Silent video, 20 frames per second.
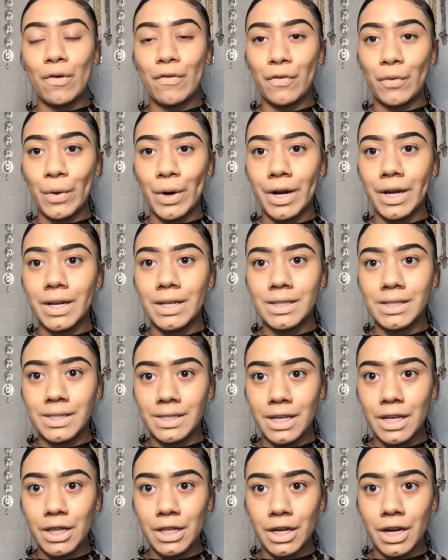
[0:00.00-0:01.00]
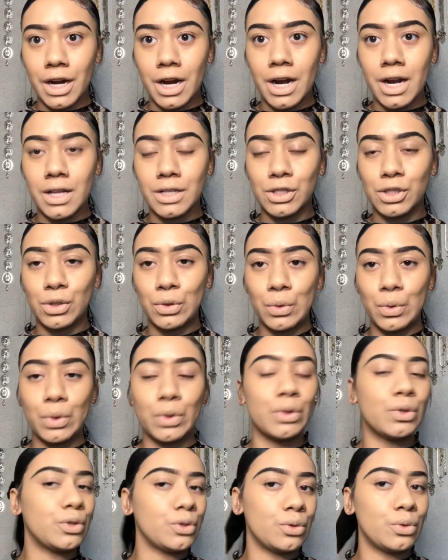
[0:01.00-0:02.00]
for concealer to
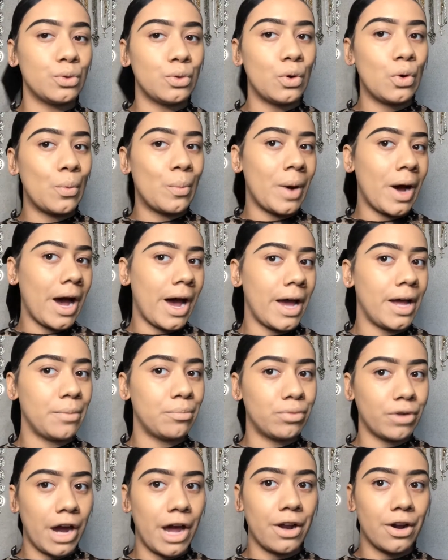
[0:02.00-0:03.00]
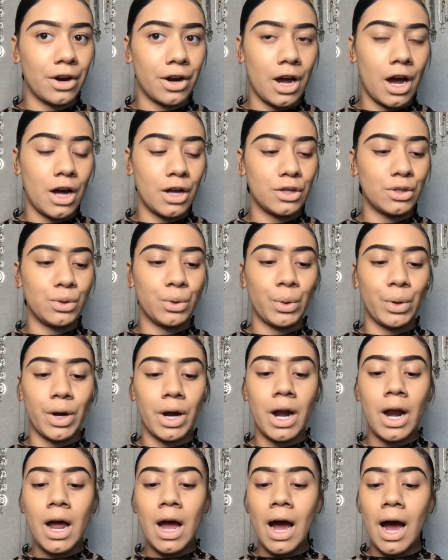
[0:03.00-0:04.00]
do my brighter contour,
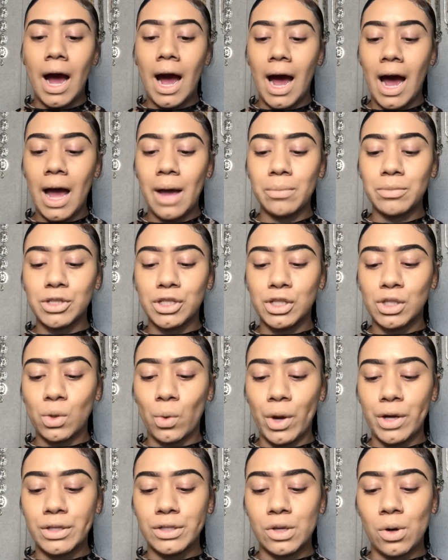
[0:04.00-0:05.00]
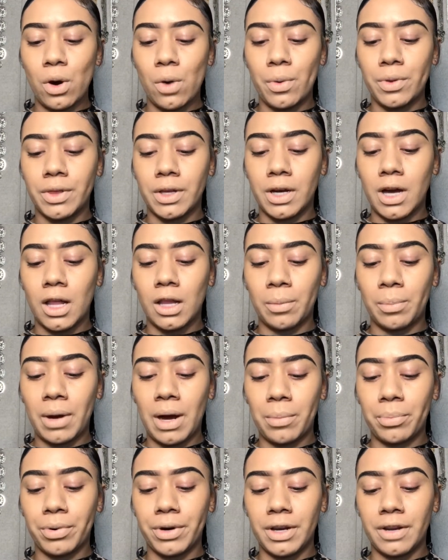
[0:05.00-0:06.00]
I'm just going to go in with the
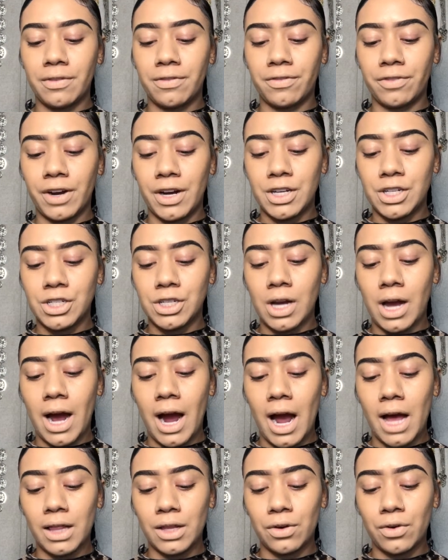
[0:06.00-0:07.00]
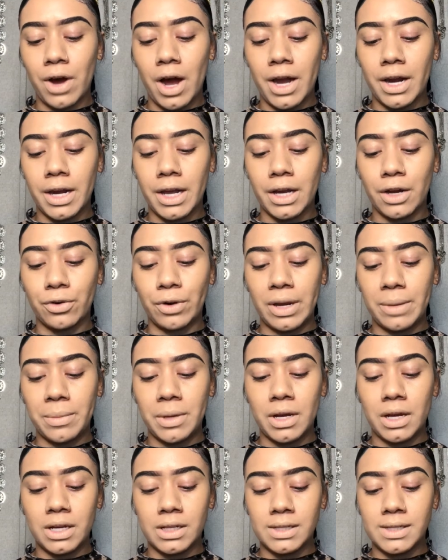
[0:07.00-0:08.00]
Colourpop Pretty Fresh Hyaluronic
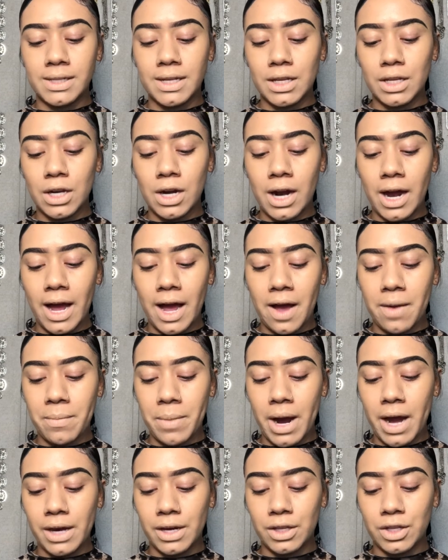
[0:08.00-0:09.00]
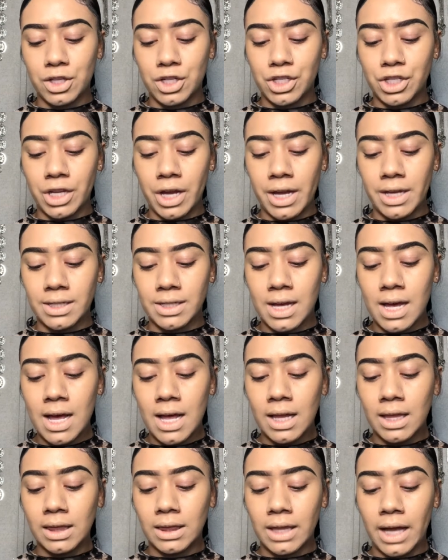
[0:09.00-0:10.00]
Creamy Concealer. I have mine in the shade
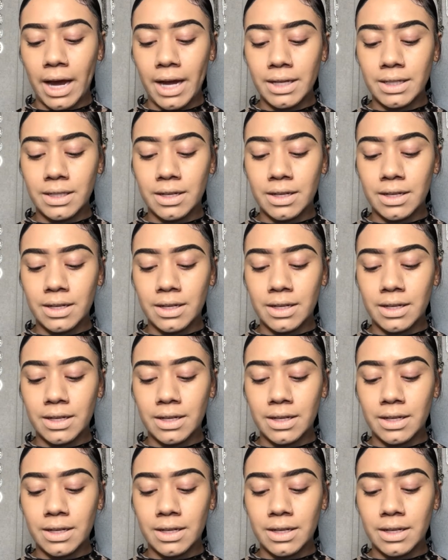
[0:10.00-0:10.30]
Light